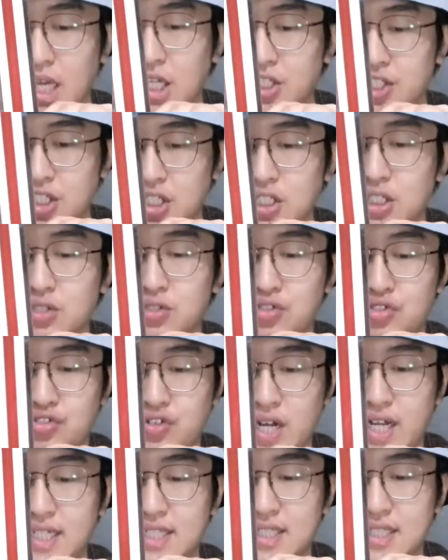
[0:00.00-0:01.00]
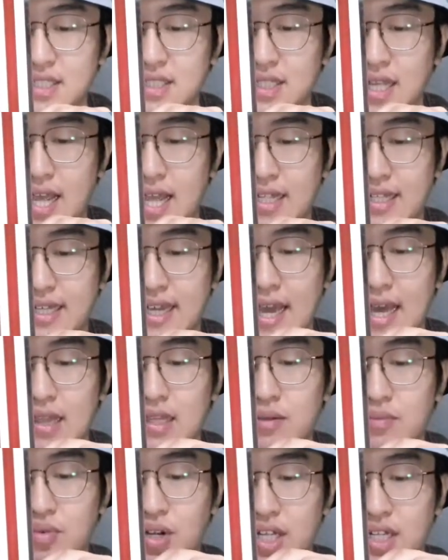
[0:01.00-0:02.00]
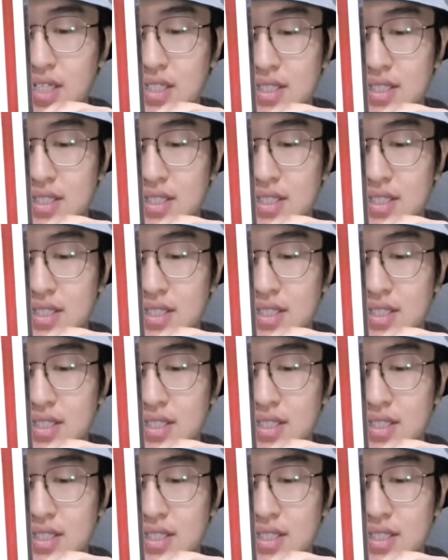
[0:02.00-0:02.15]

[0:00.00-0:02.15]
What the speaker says: sure you straighten and calibrate